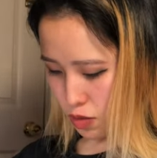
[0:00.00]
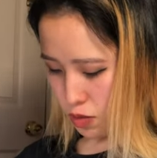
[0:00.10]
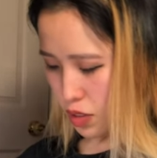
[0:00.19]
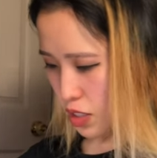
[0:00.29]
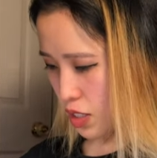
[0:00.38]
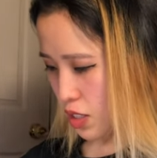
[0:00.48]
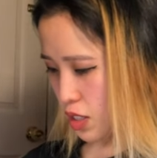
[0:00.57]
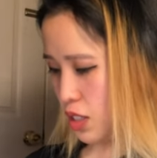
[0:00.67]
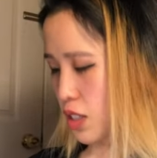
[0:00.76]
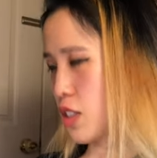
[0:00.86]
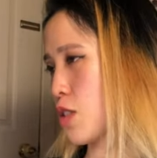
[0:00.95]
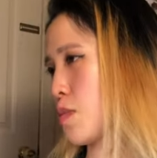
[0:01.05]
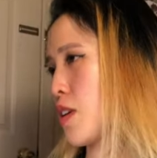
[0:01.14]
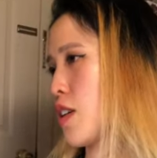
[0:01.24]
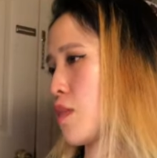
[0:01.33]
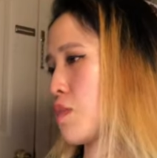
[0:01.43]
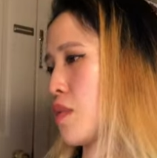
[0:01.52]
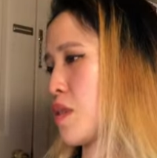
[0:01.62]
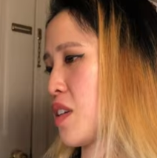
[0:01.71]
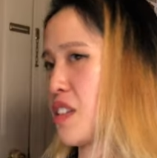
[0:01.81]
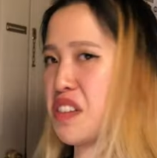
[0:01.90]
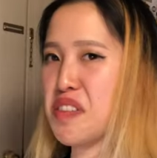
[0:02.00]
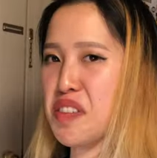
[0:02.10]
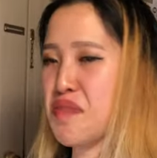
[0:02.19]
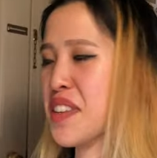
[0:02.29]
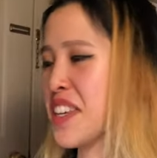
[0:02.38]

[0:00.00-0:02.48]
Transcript: What is in the next pack? Probably not anything.